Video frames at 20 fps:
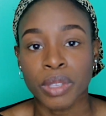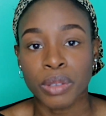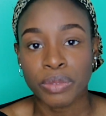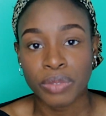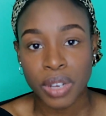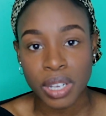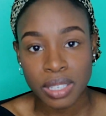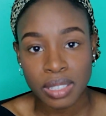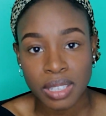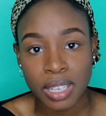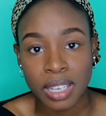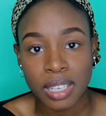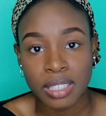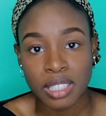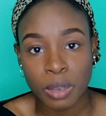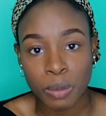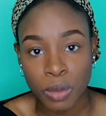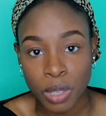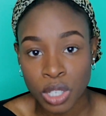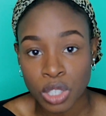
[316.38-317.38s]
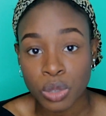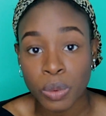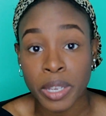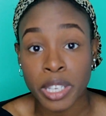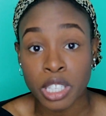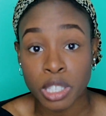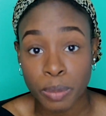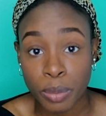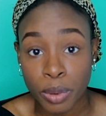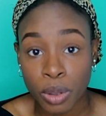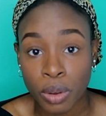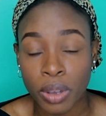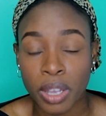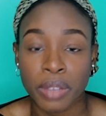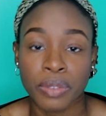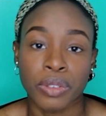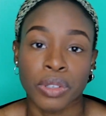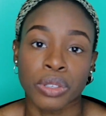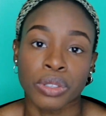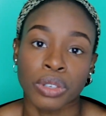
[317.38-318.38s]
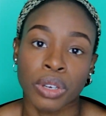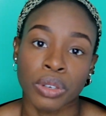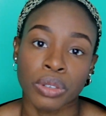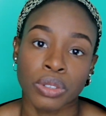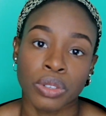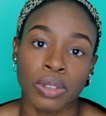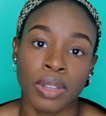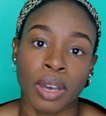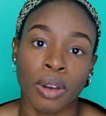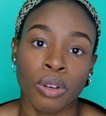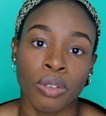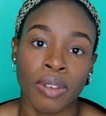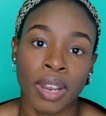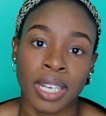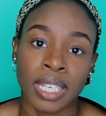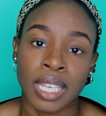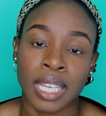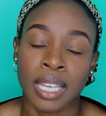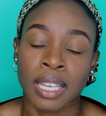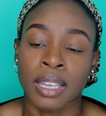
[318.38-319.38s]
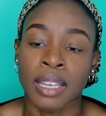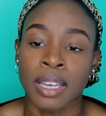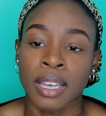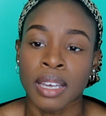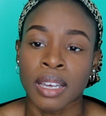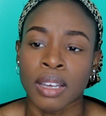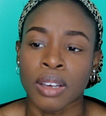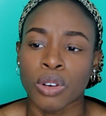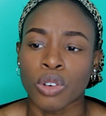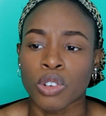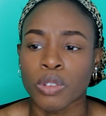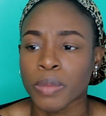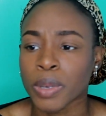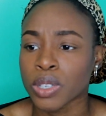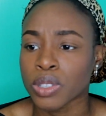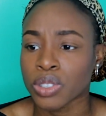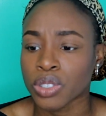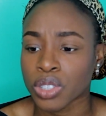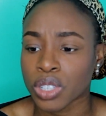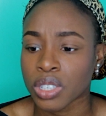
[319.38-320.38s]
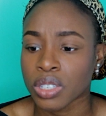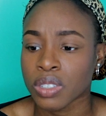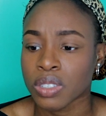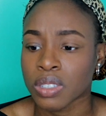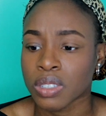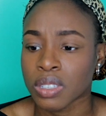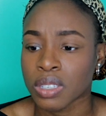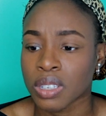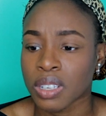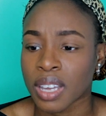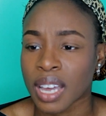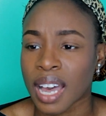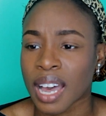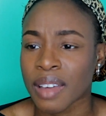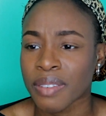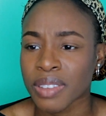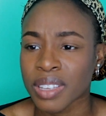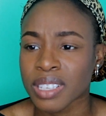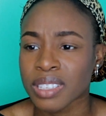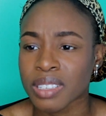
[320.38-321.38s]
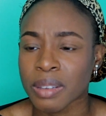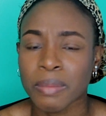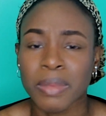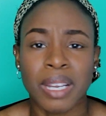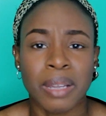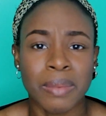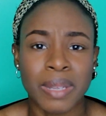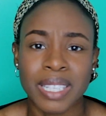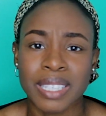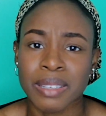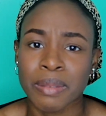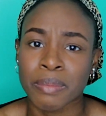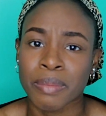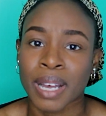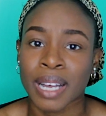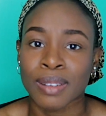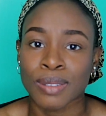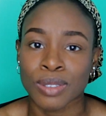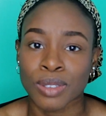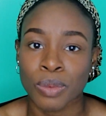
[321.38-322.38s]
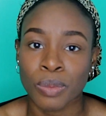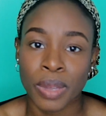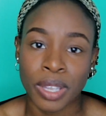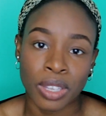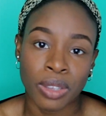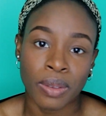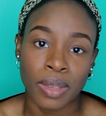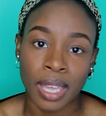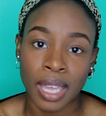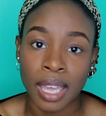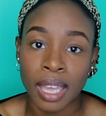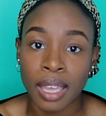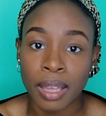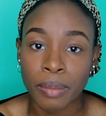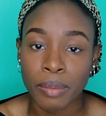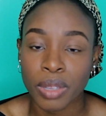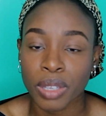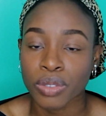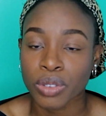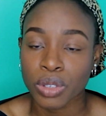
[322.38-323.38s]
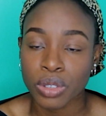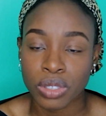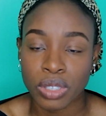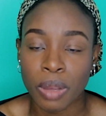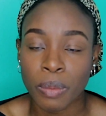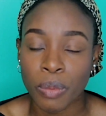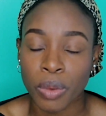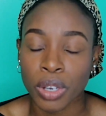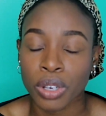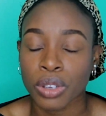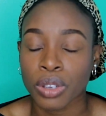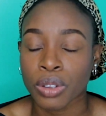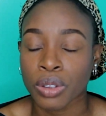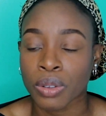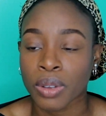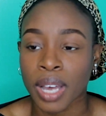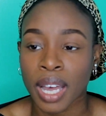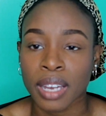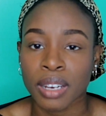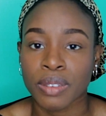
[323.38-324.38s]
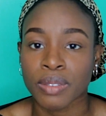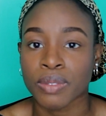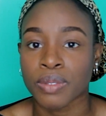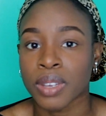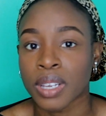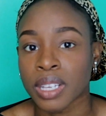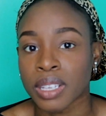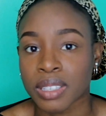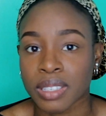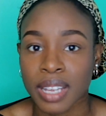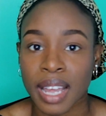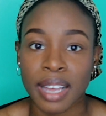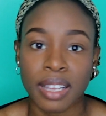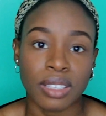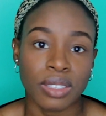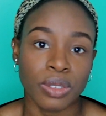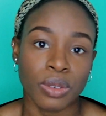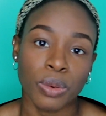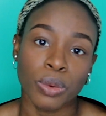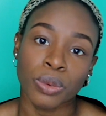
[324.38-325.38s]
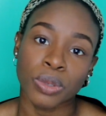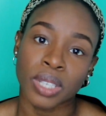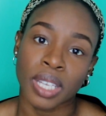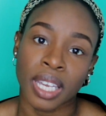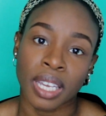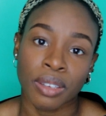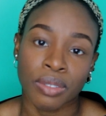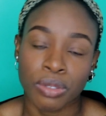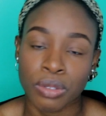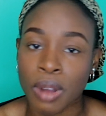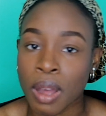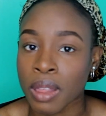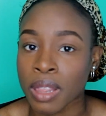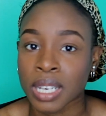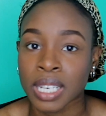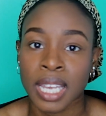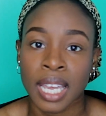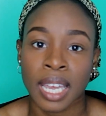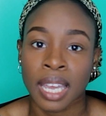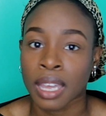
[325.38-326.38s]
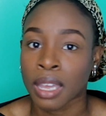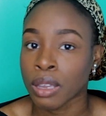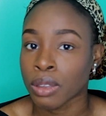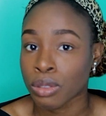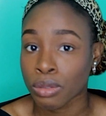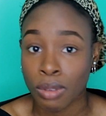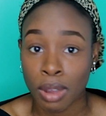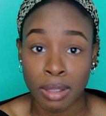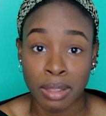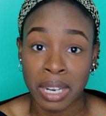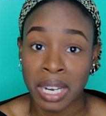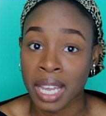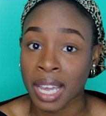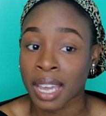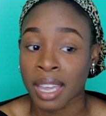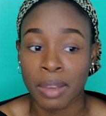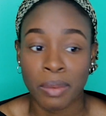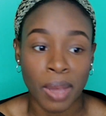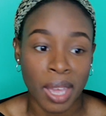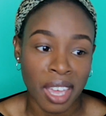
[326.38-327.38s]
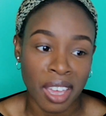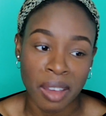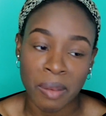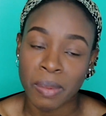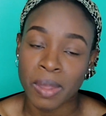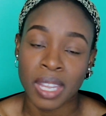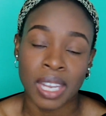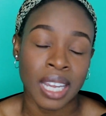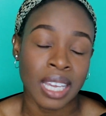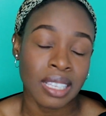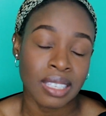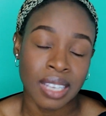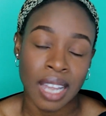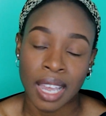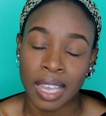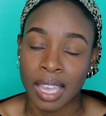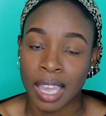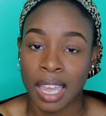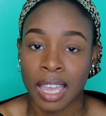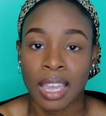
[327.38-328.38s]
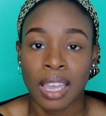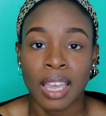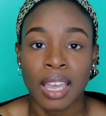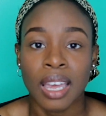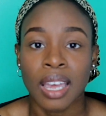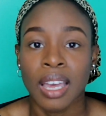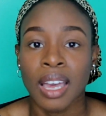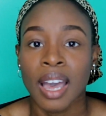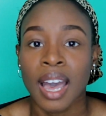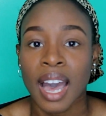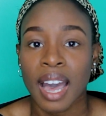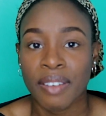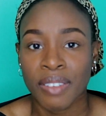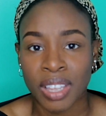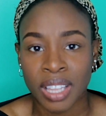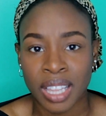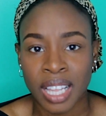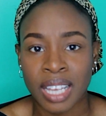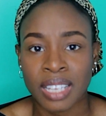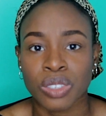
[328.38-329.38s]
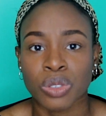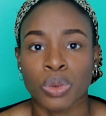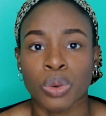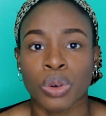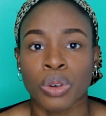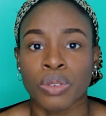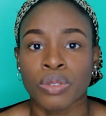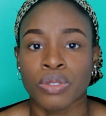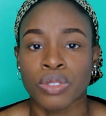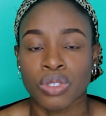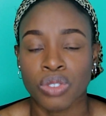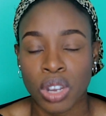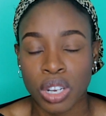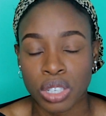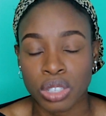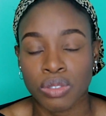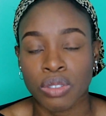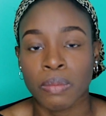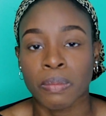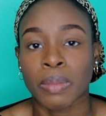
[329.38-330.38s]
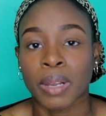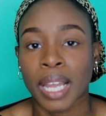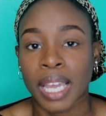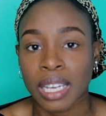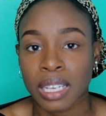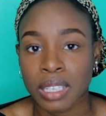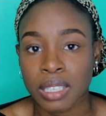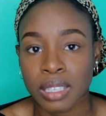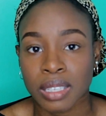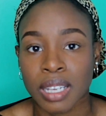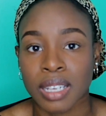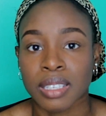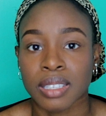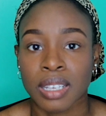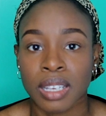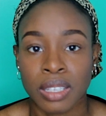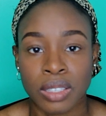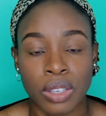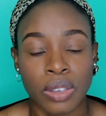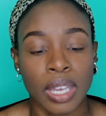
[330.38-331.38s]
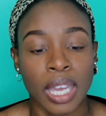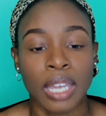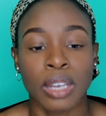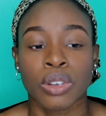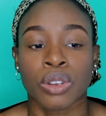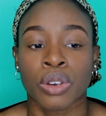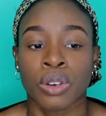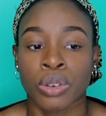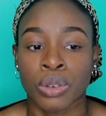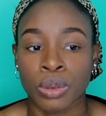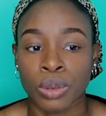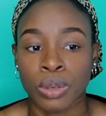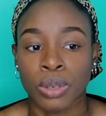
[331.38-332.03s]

fasting is something to explore if you don't do that already. Almost just having some limits and bounds on when you eat. If you're someone who kind of snacks all day, throughout the night, waking up in the night snacking, having that sort of structure in place that says, okay, no,